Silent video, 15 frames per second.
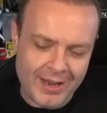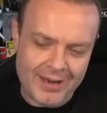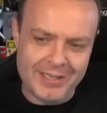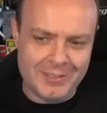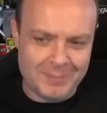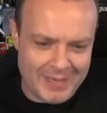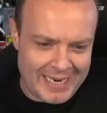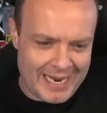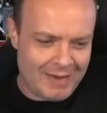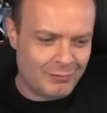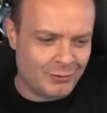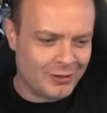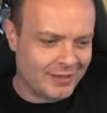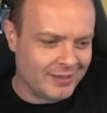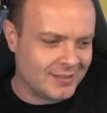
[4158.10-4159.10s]
I need to be
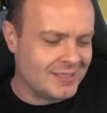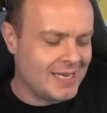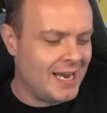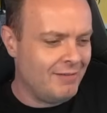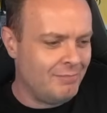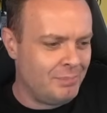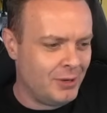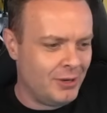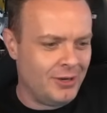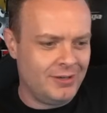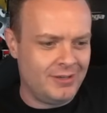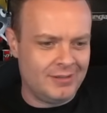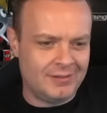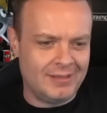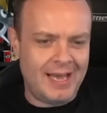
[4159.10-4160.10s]
careful here because I
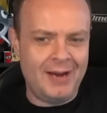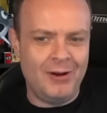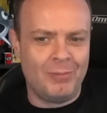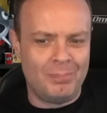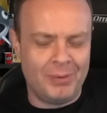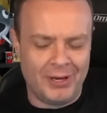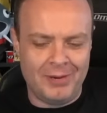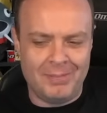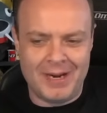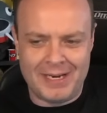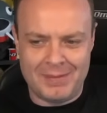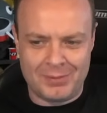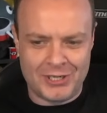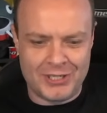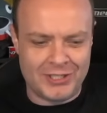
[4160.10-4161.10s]
don't burn
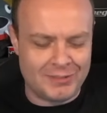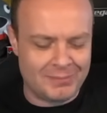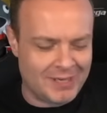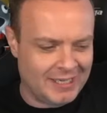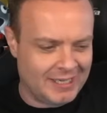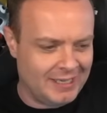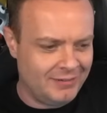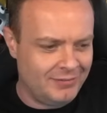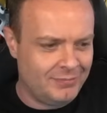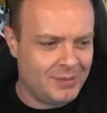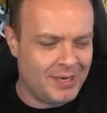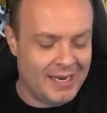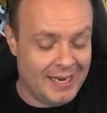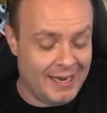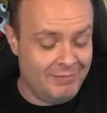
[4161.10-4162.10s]
many bridges in my life,
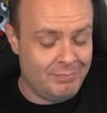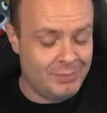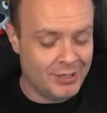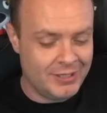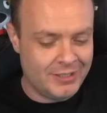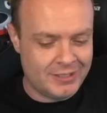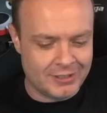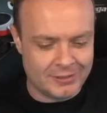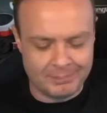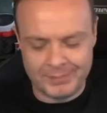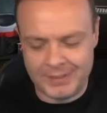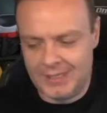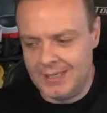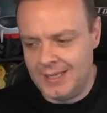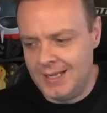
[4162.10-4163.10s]
but I have burned some.
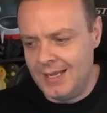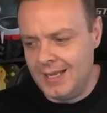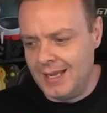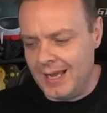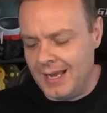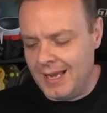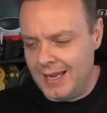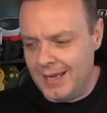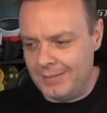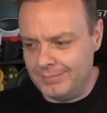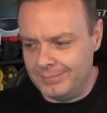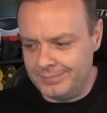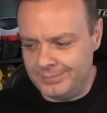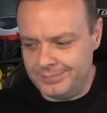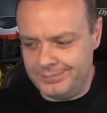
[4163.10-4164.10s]

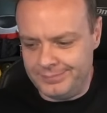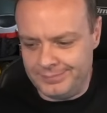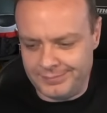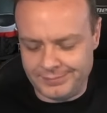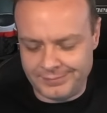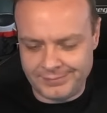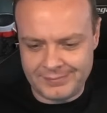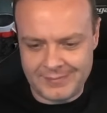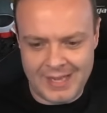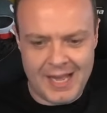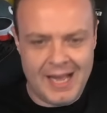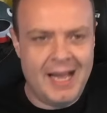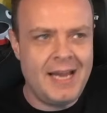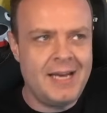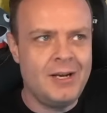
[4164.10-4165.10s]
I
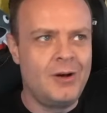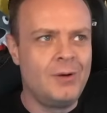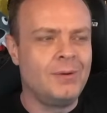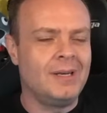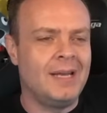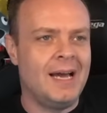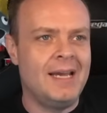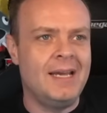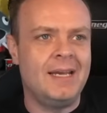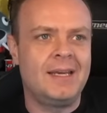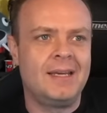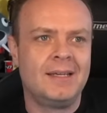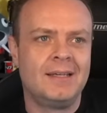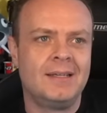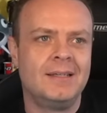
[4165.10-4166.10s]
don't
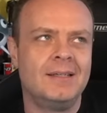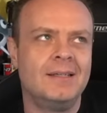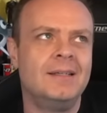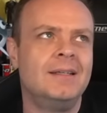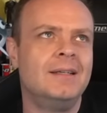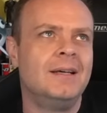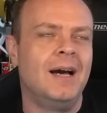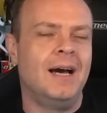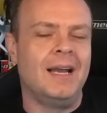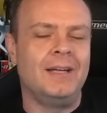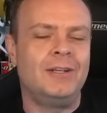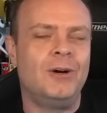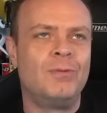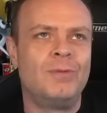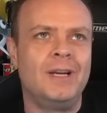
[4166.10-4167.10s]
like, and
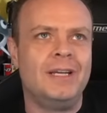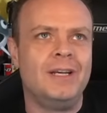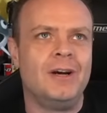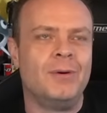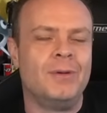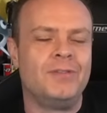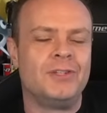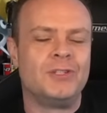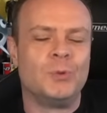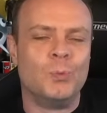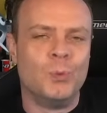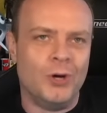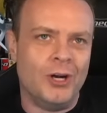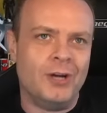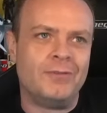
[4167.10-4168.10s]
I don't really know if there's a
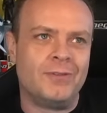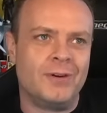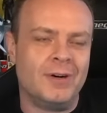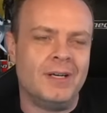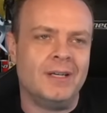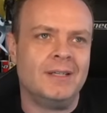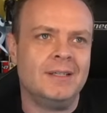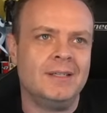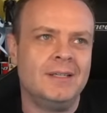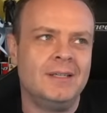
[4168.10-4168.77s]
word for it,